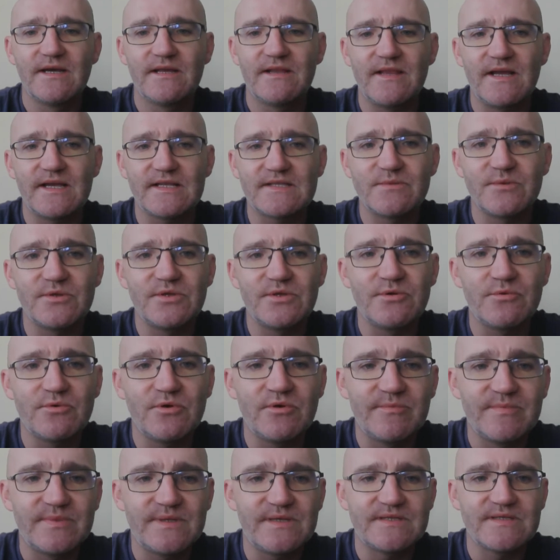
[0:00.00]
That's when you
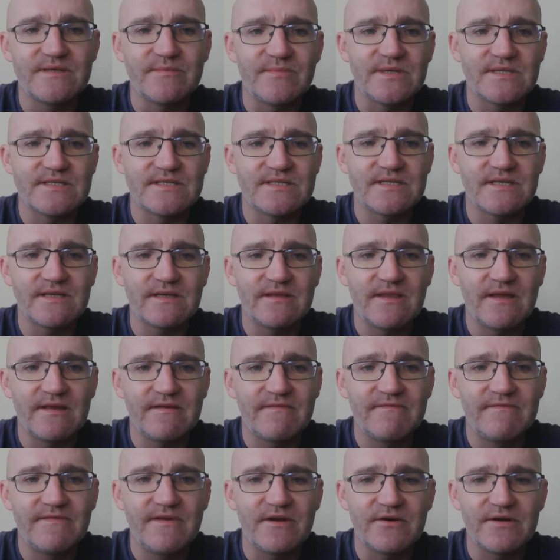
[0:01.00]
will be submitting that
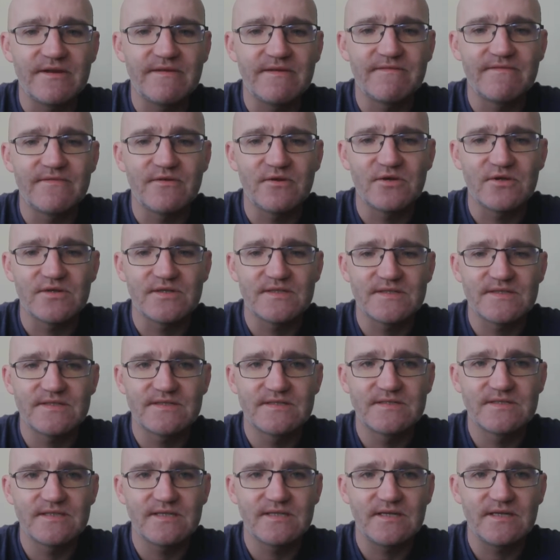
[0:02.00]
very first
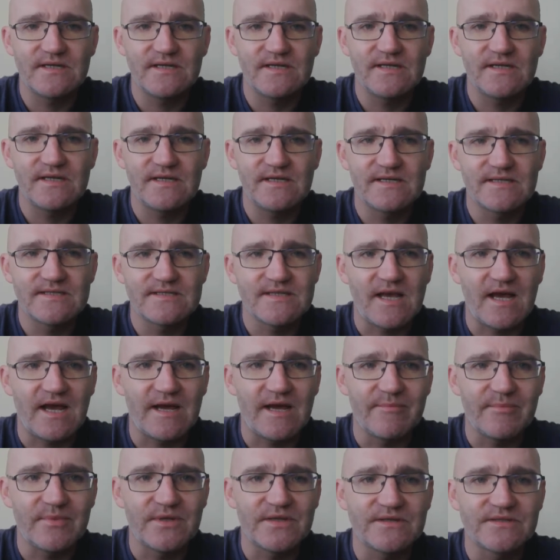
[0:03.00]

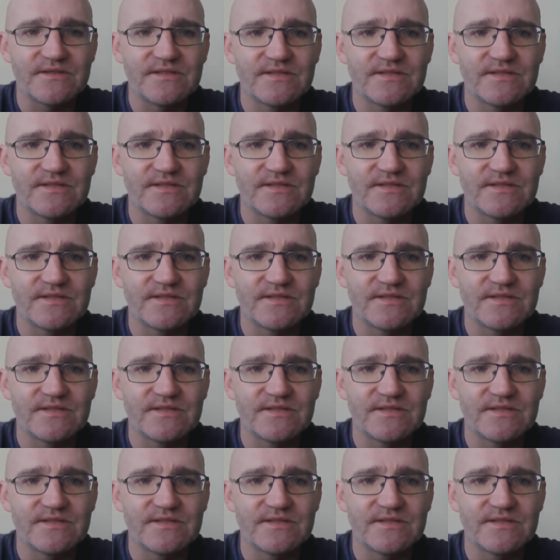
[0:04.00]
assignment.